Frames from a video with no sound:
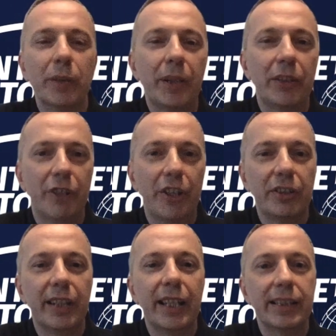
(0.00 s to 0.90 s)
penetration
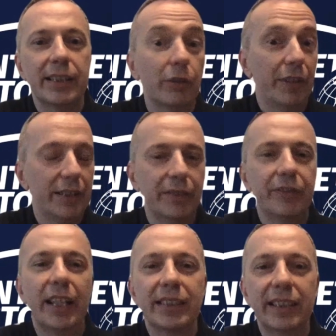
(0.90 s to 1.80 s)
tests, offensive
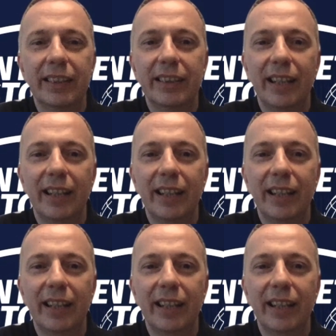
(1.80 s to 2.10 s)
testing,